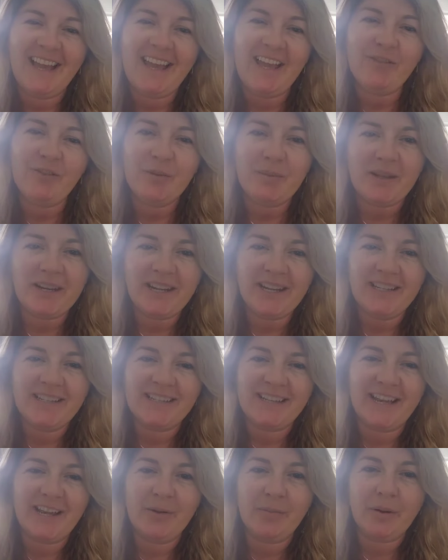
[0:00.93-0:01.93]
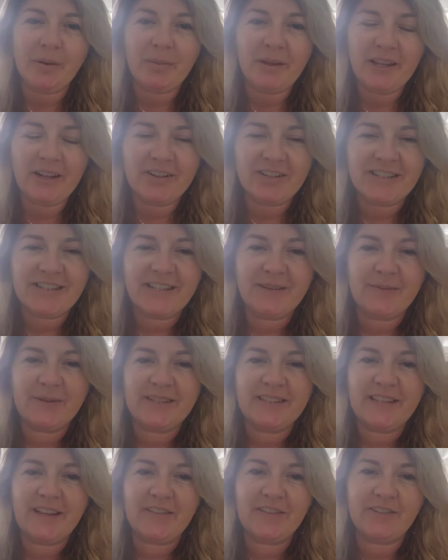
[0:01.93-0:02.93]
Hey everybody, it's Amber Peterson
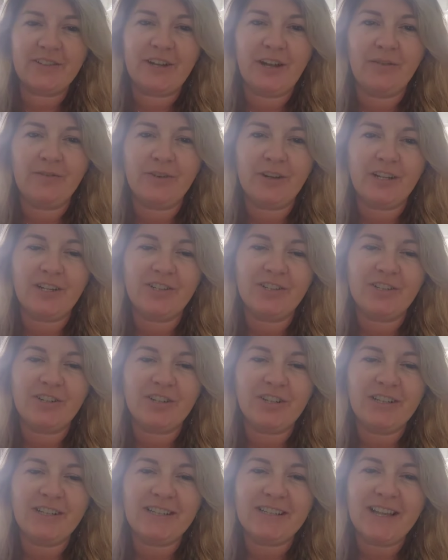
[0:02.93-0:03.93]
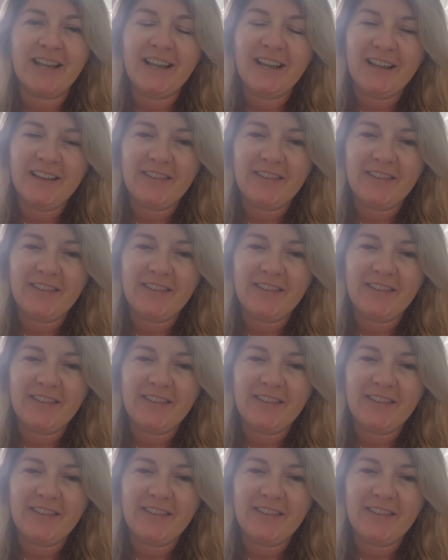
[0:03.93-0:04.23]
with Southern Comfort Insurance.